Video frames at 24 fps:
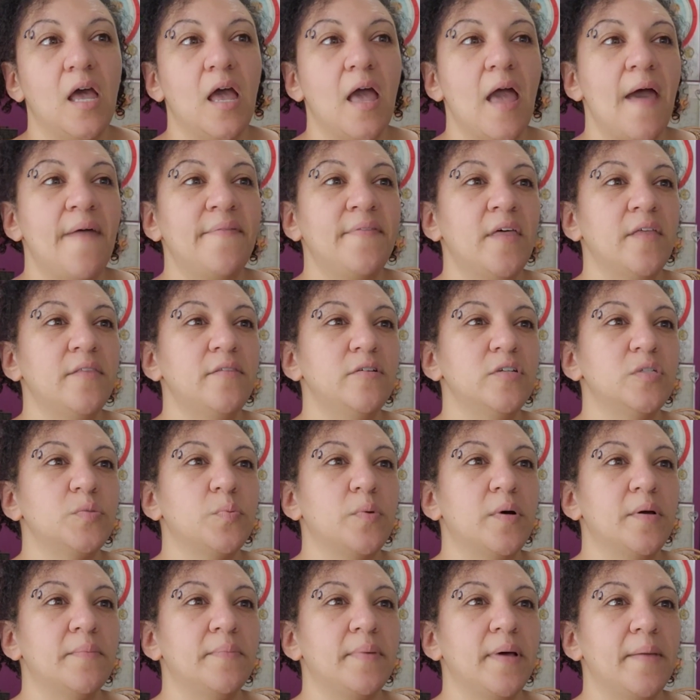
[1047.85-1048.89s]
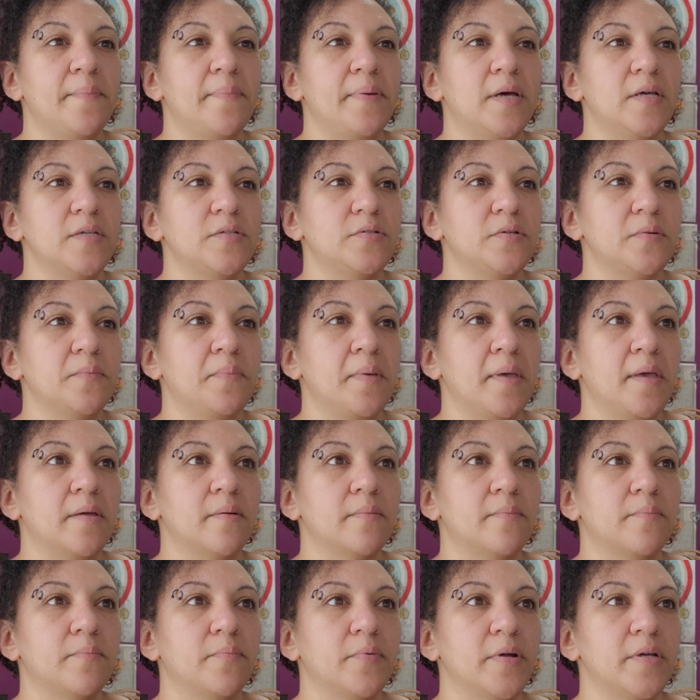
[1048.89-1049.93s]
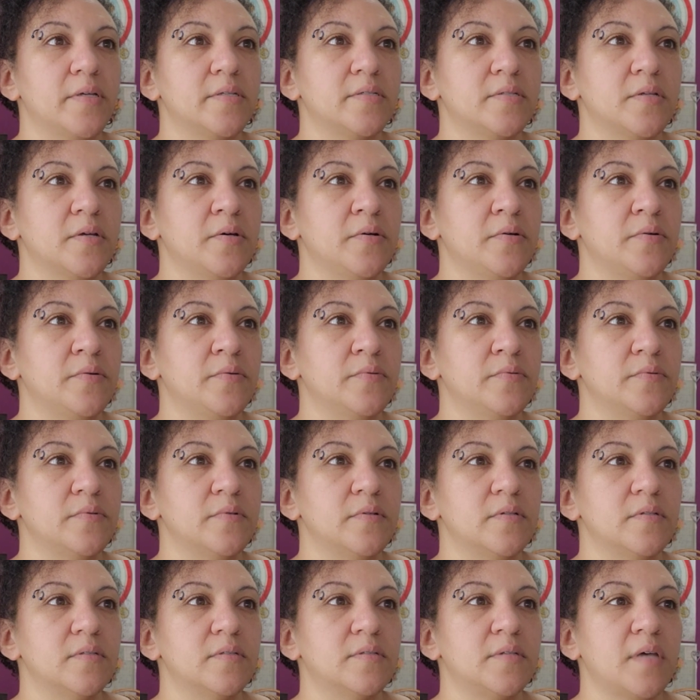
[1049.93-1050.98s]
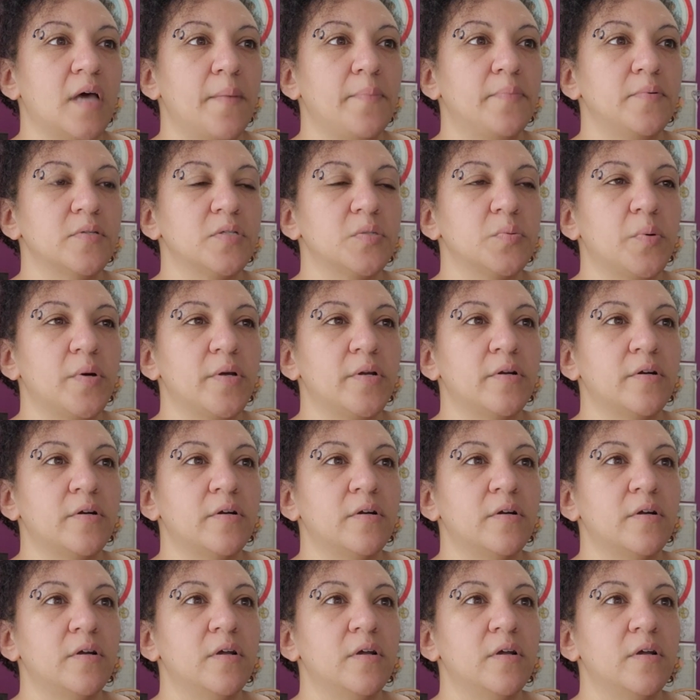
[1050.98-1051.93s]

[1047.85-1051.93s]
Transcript: And then there's one by Petra Bit, Breakstone Topple Sweater,